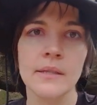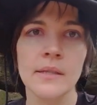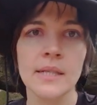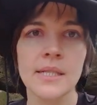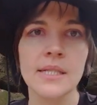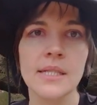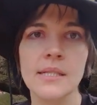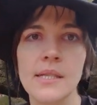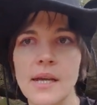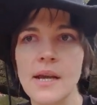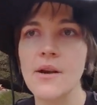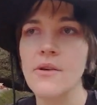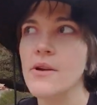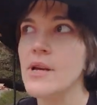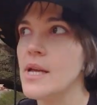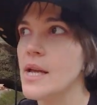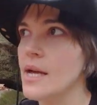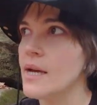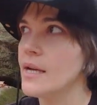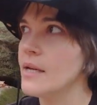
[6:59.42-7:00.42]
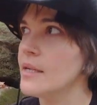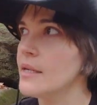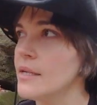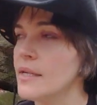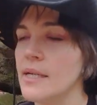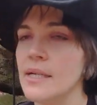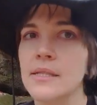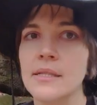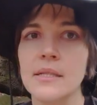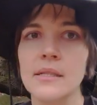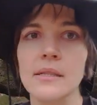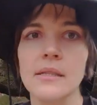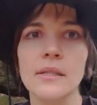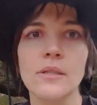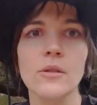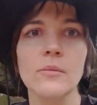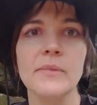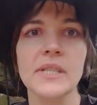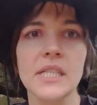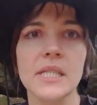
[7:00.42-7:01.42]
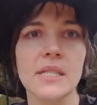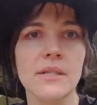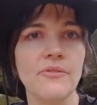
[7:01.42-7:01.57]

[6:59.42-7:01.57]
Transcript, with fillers: this area is a little bit